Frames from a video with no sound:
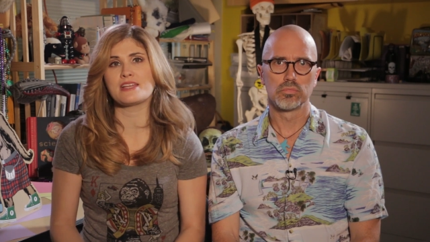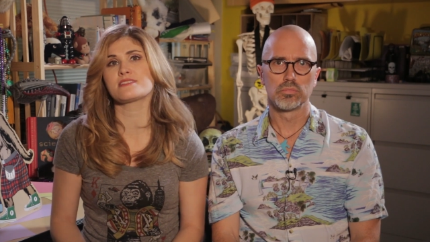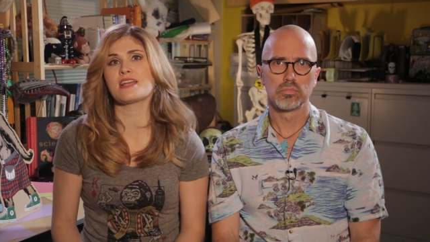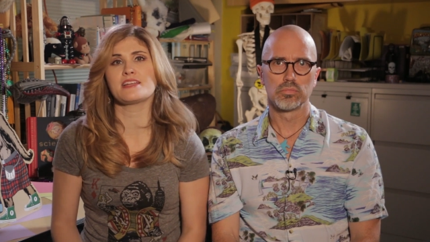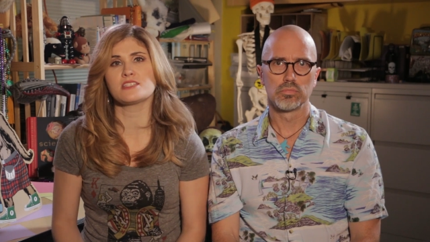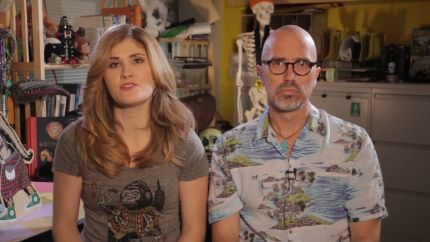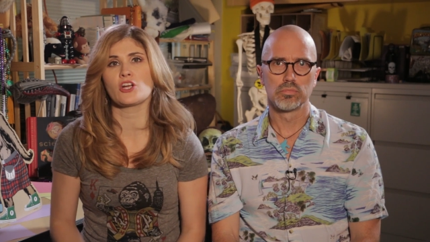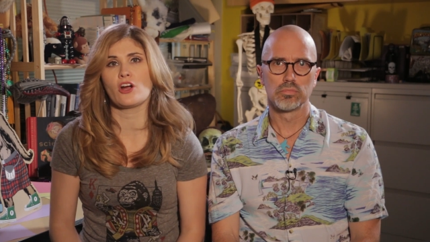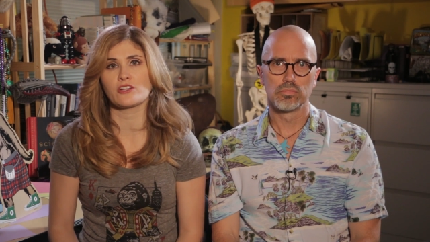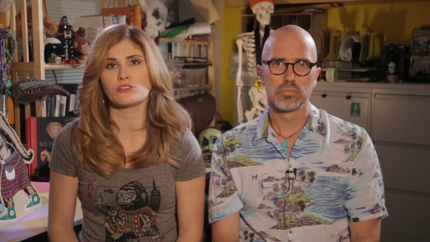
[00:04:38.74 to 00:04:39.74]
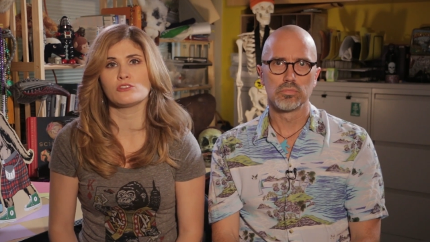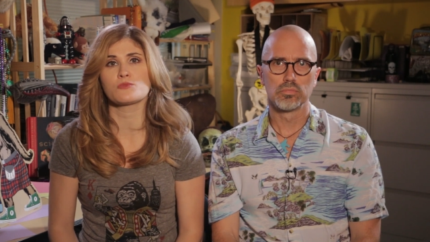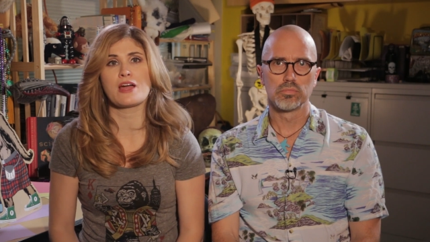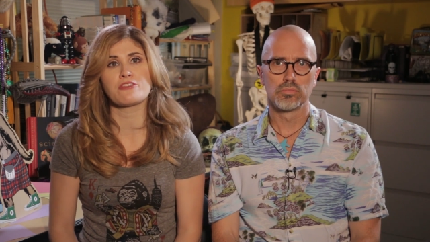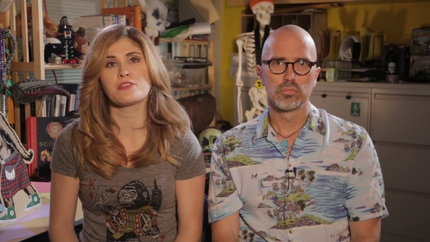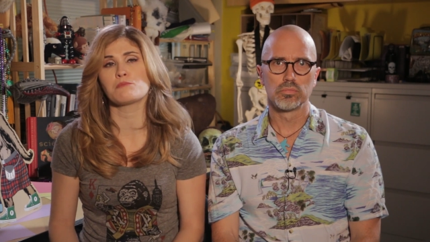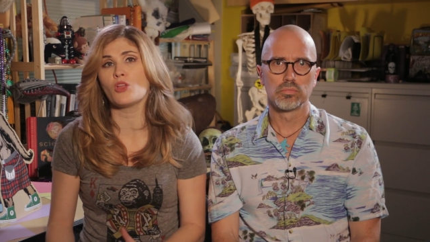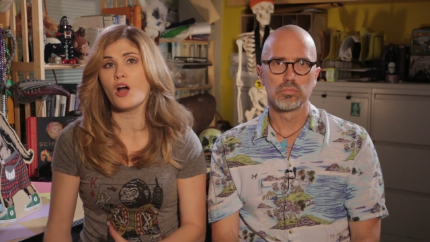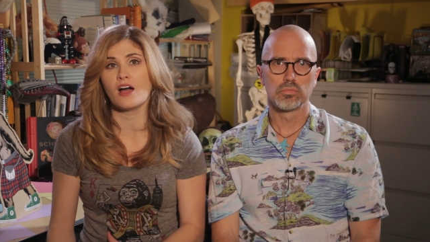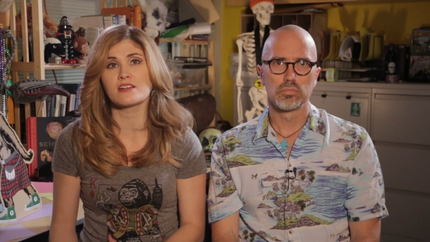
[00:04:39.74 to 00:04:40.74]
Speaker 1: based scientific articles rather than
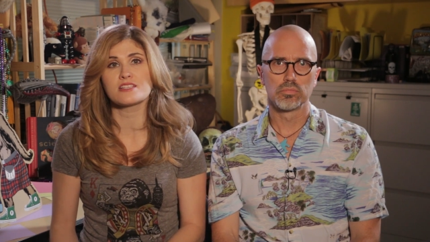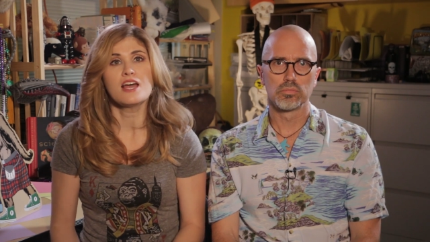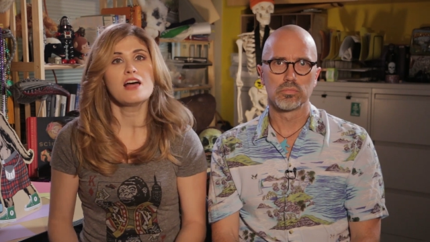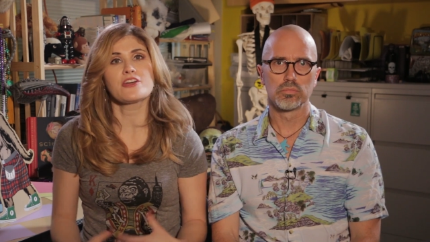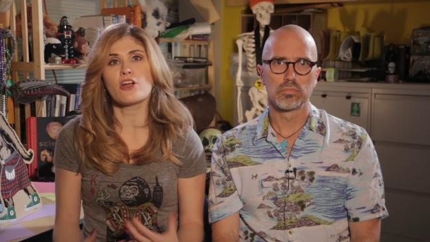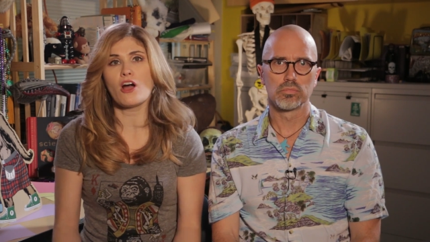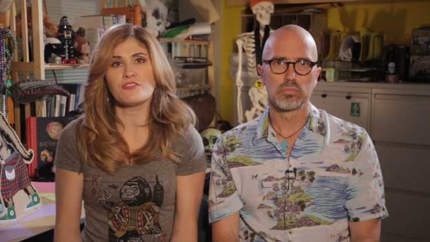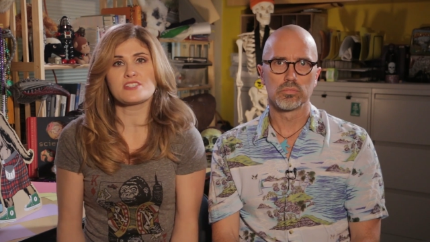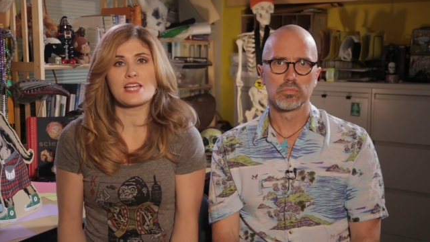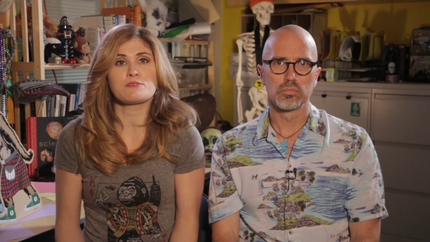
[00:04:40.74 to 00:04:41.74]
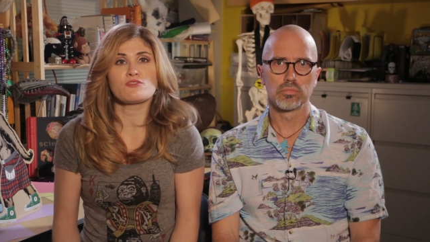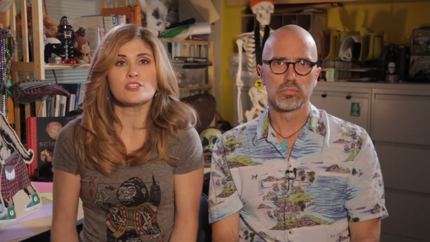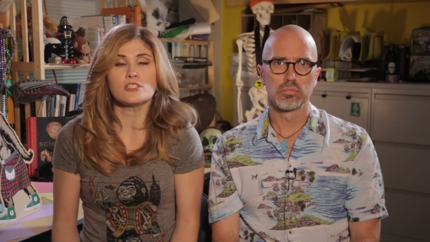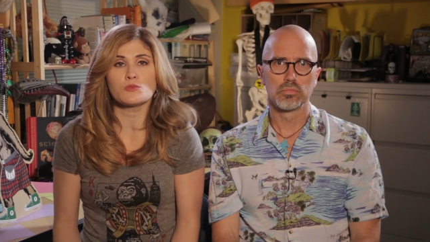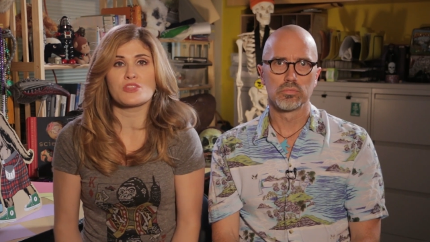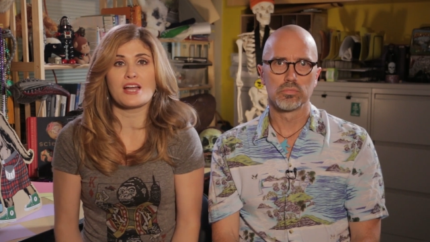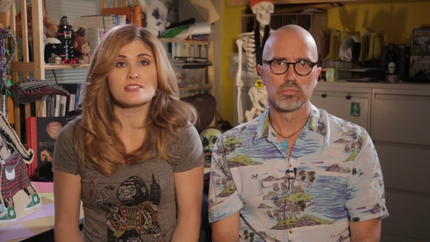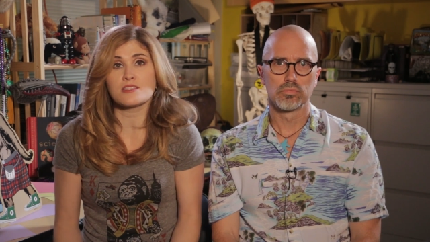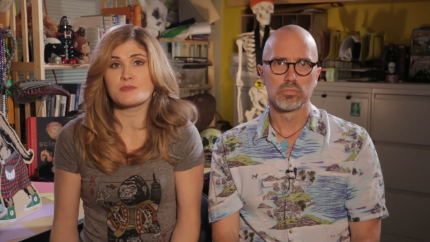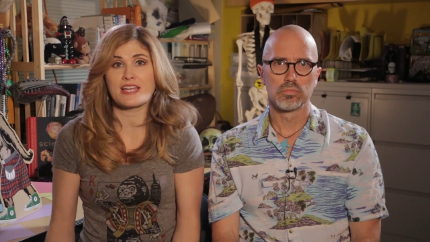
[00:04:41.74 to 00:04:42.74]
blogs that are oftentimes filled with
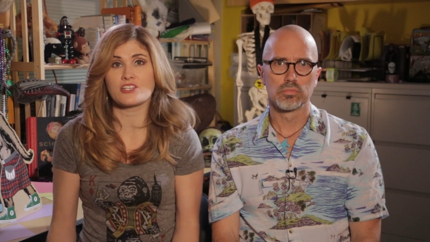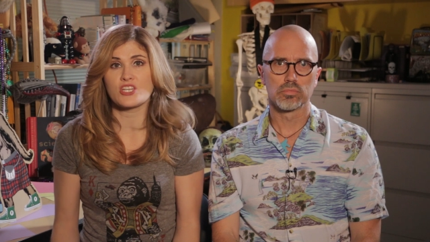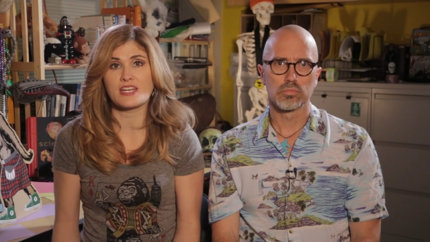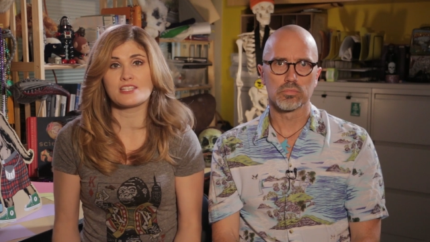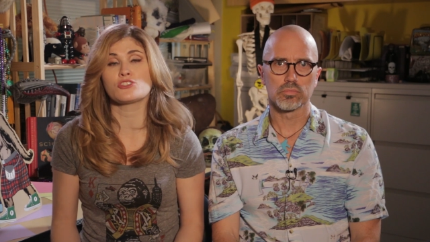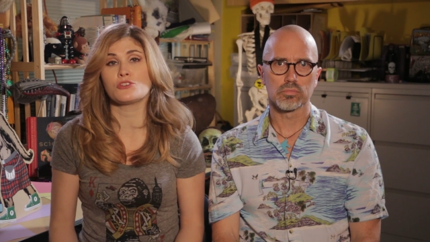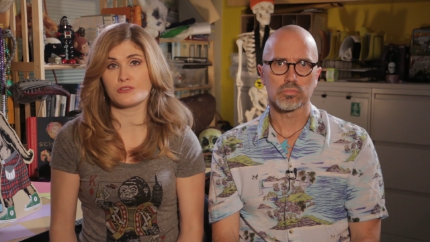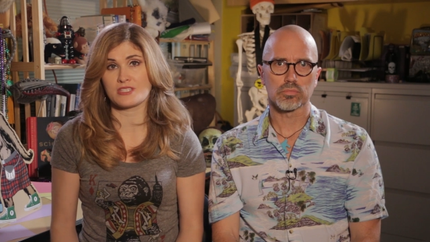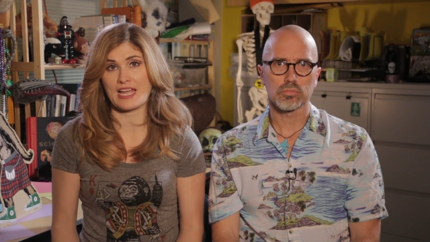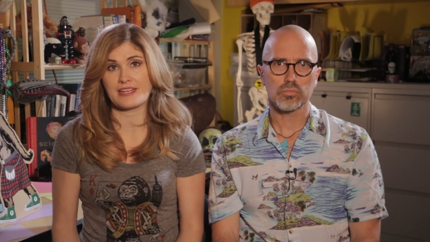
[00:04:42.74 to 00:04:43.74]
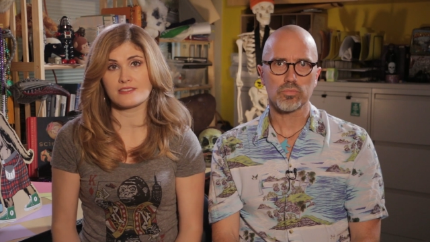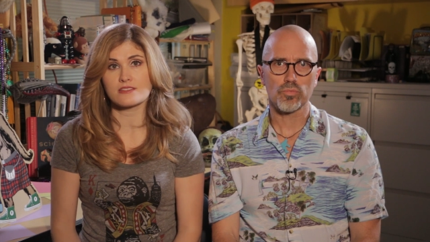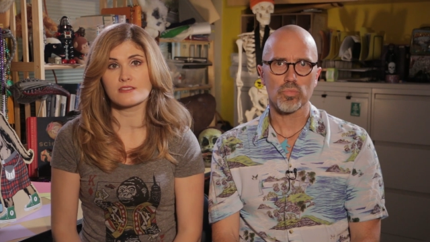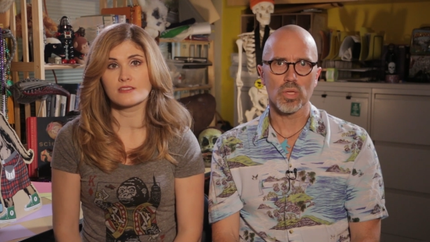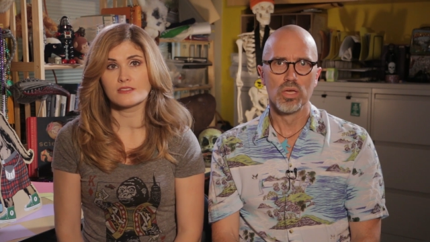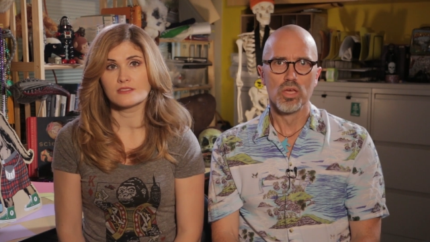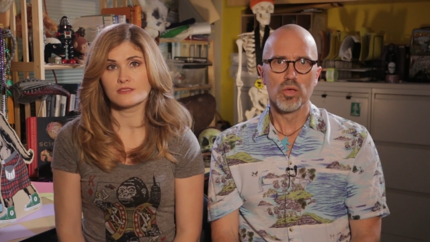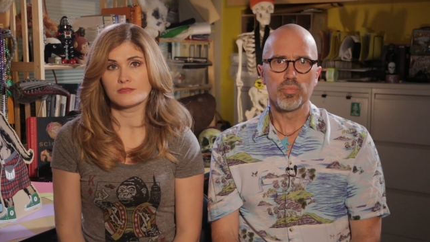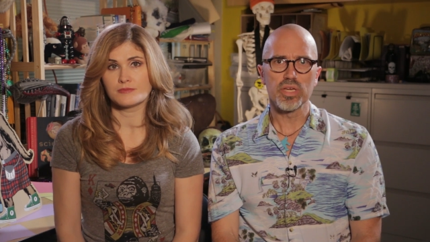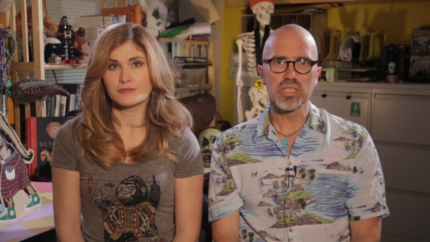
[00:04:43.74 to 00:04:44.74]
unsubstantiated pseudoscience.
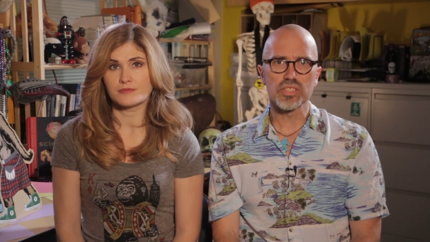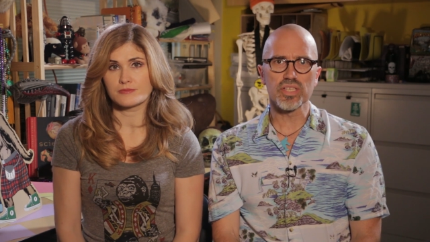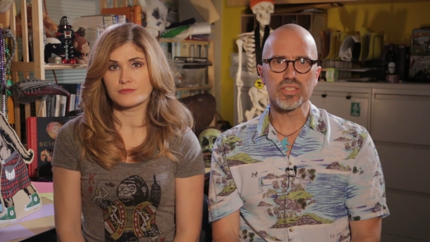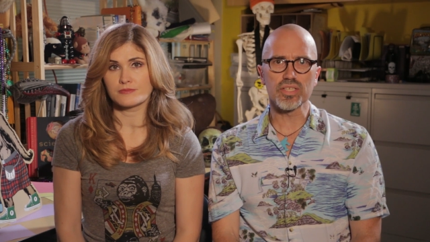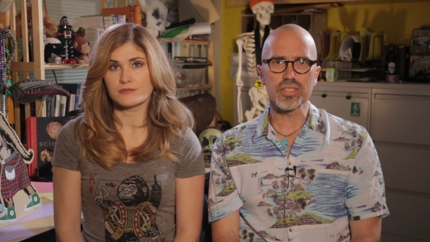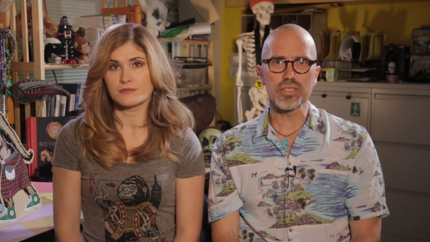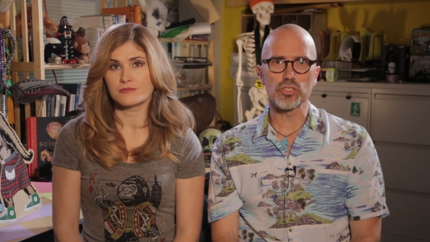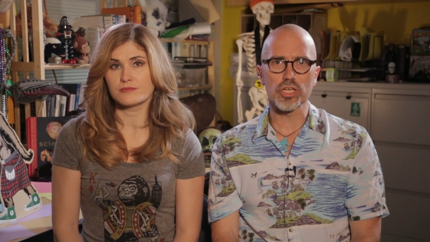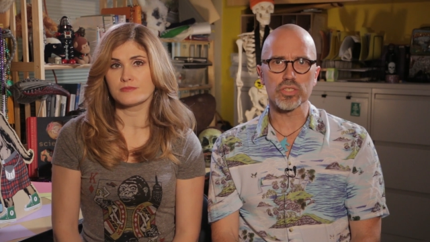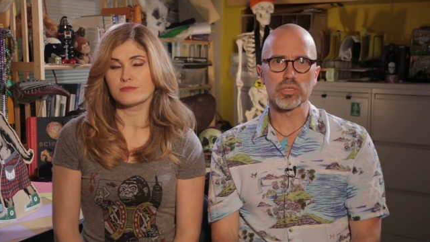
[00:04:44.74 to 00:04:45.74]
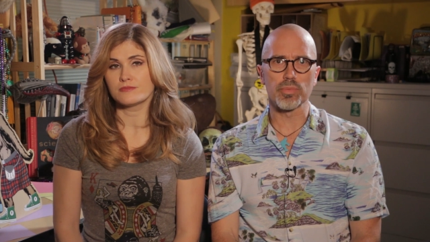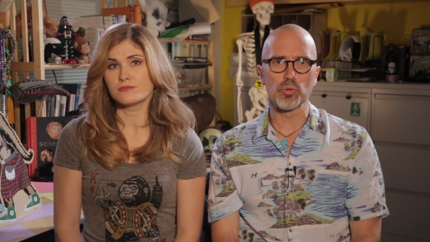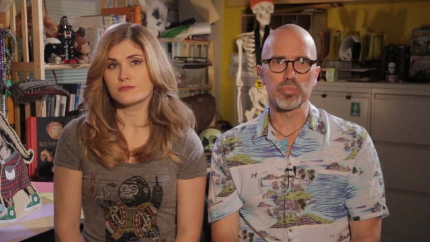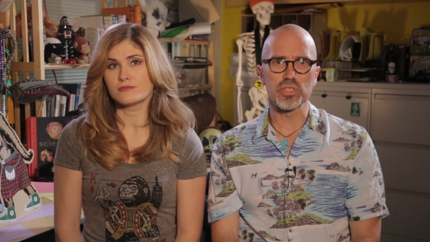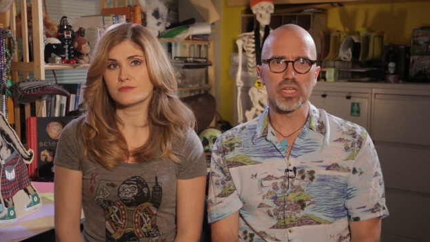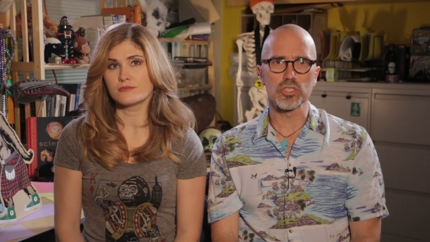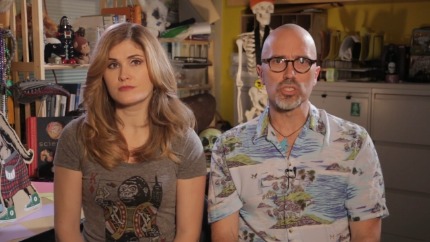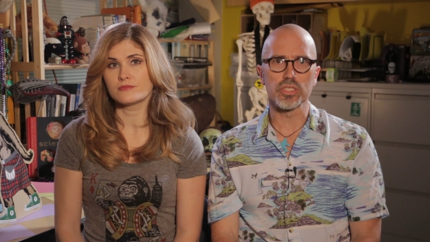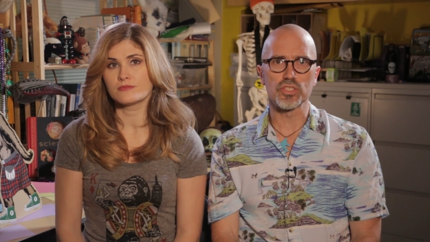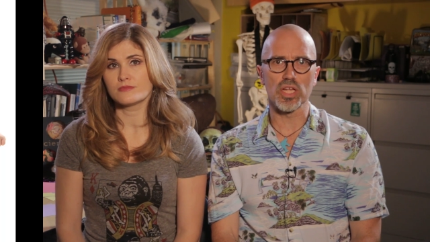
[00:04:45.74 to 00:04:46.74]
Speaker 2: Because this isn't just about potentially